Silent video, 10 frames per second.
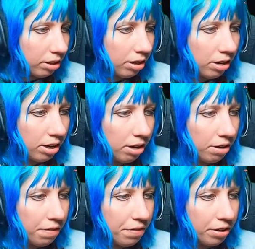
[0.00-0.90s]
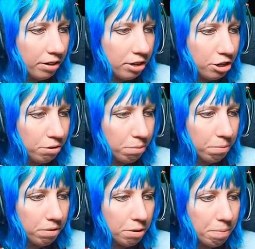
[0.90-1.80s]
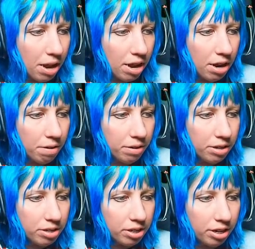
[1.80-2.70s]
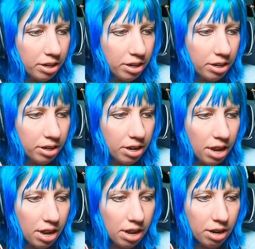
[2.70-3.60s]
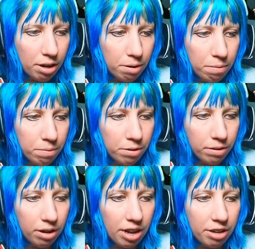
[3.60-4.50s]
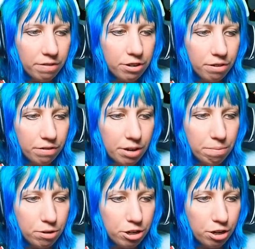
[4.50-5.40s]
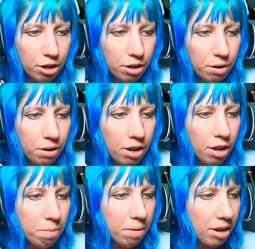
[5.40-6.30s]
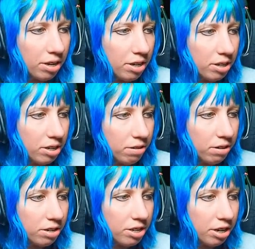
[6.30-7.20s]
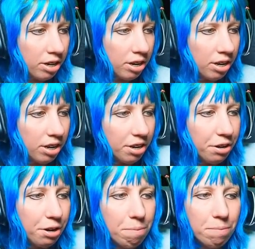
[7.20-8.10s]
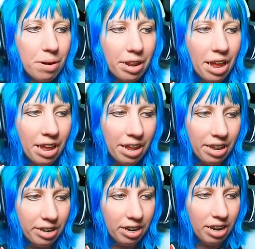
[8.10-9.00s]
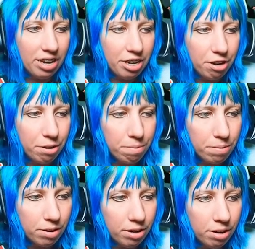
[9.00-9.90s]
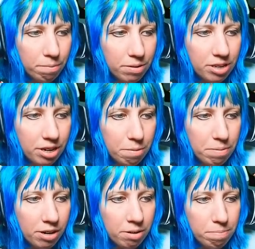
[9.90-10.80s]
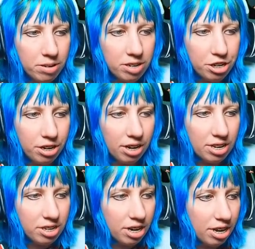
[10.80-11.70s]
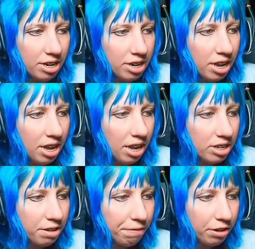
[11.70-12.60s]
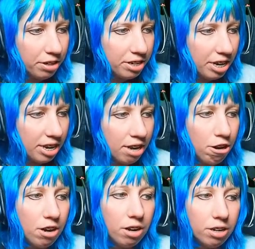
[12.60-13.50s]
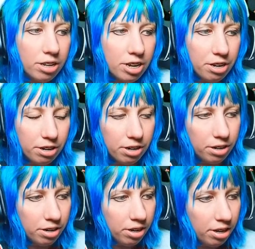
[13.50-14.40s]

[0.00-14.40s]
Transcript: Only thing that you're sort of worried about is the your lack of degree will show, but as long as you can wing it. The lady who was in the position last started as a volunteer. Oh, there you go.